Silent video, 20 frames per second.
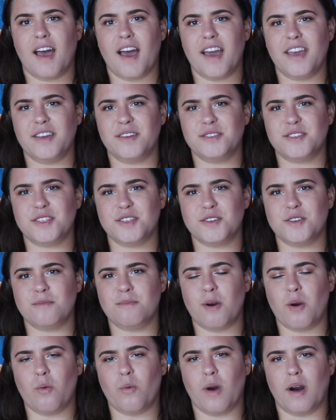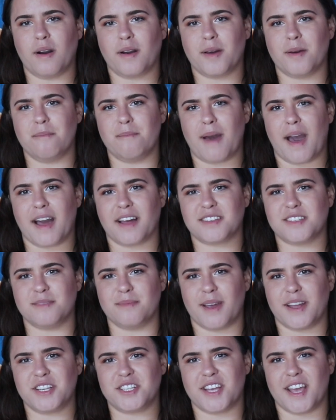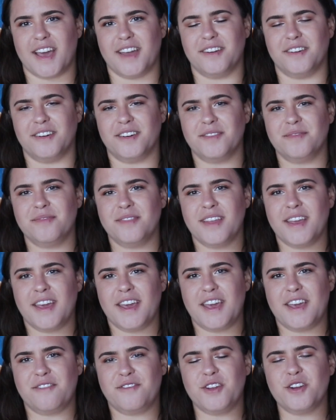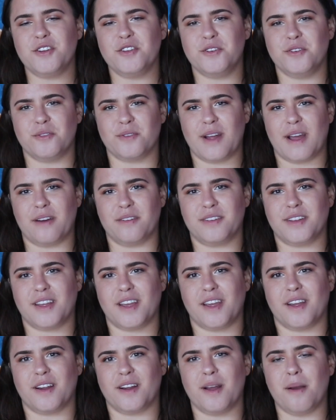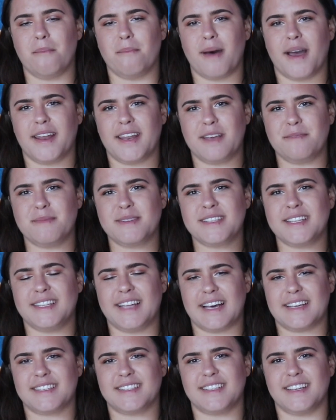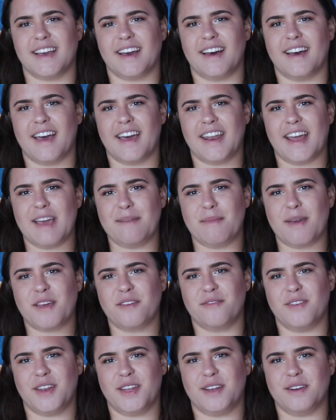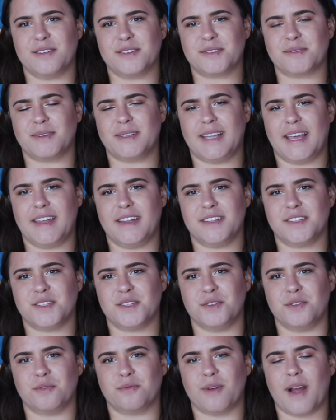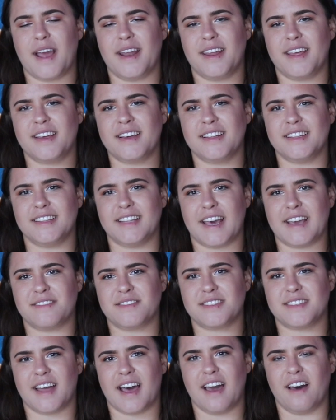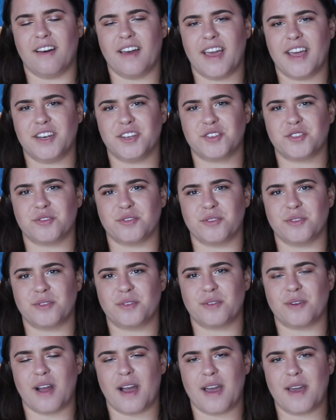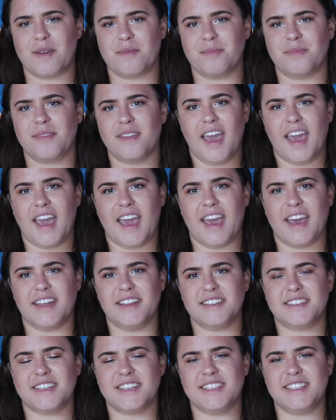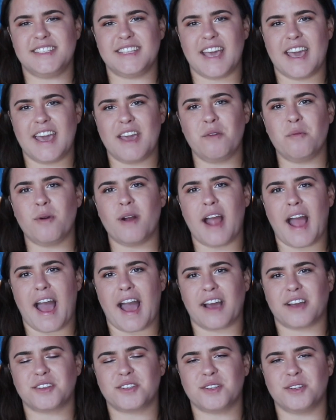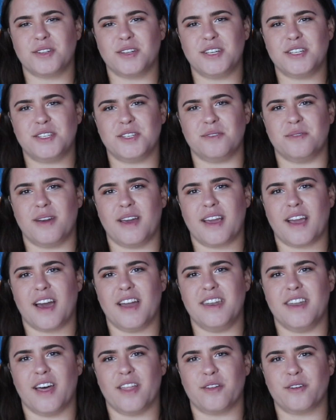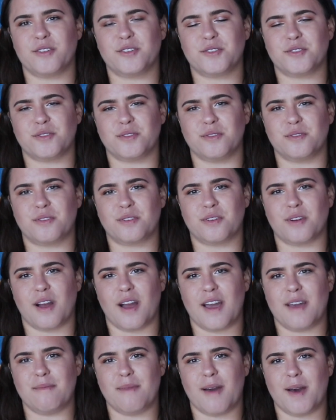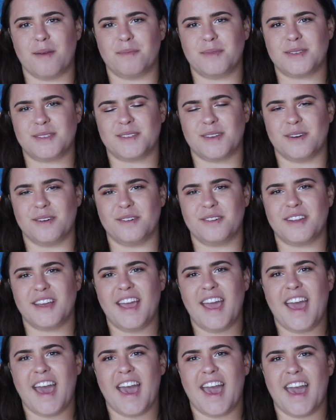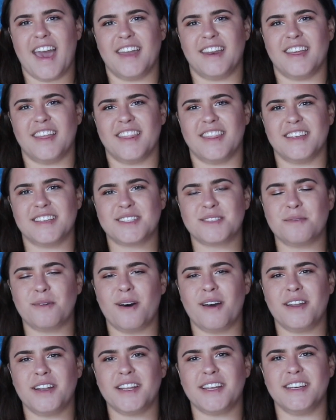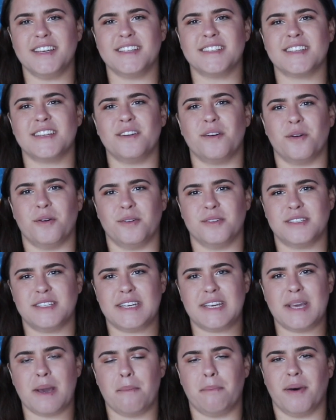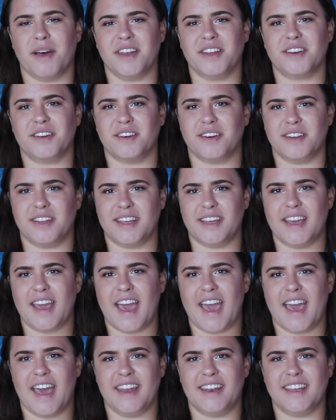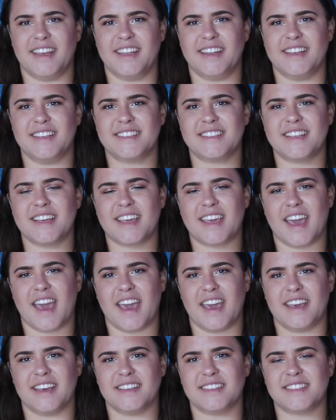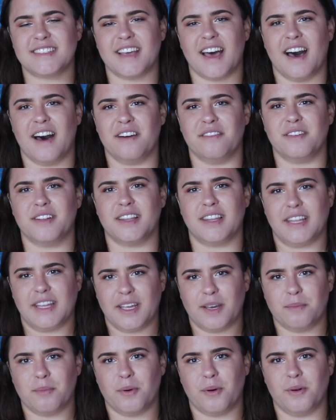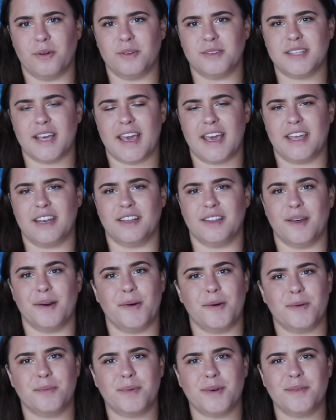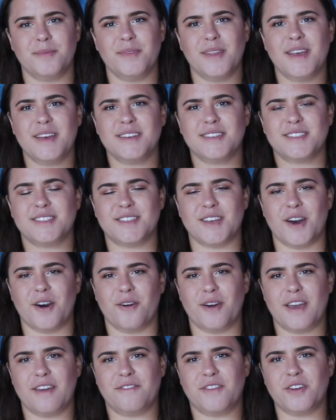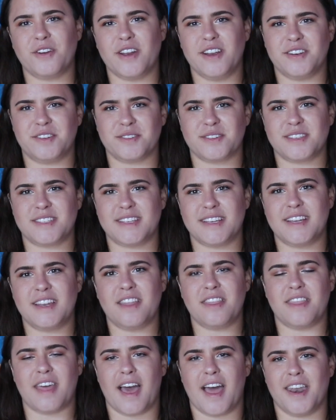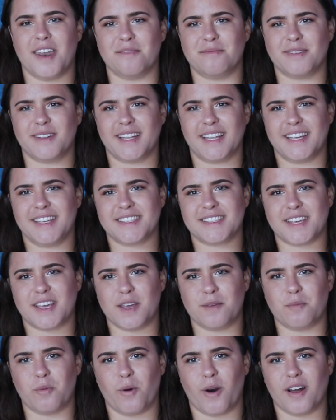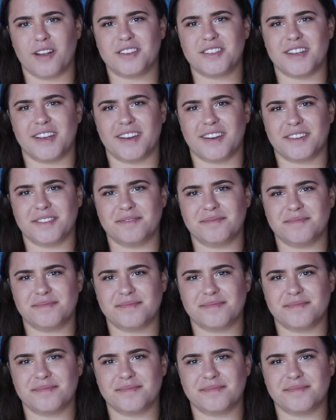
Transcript: Hi YouTube, welcome back to my channel. If you're new around here, my name is Alessia and I make videos related to writing, lifestyle, and true crime. And today we're actually doing another true crime episode, and this one is an oldie but a goodie, and it is the case of Leopold and Loeb. So if you're interested, then please keep watching.